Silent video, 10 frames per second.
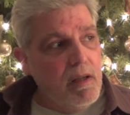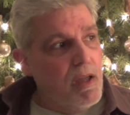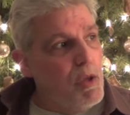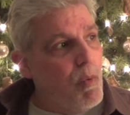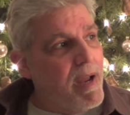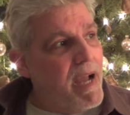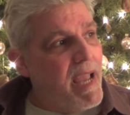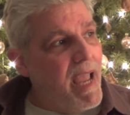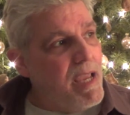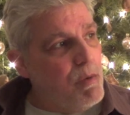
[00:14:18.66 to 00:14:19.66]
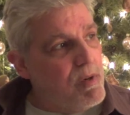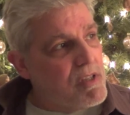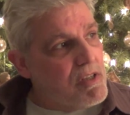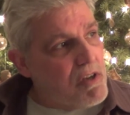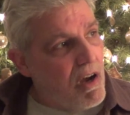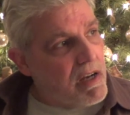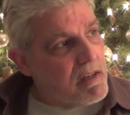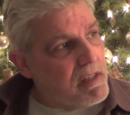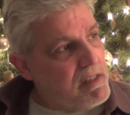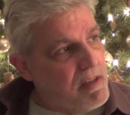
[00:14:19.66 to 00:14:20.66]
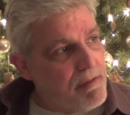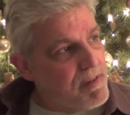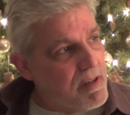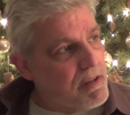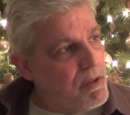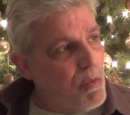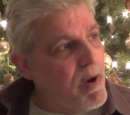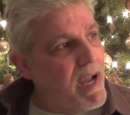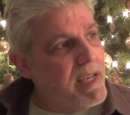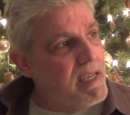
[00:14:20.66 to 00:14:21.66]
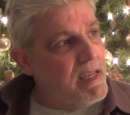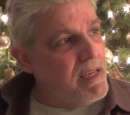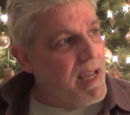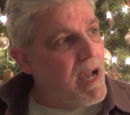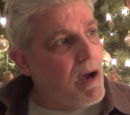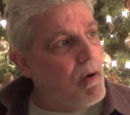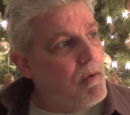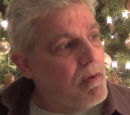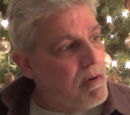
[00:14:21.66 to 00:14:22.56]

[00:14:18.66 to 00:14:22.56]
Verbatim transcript: And the way I ate was entirely different than the way I eat now.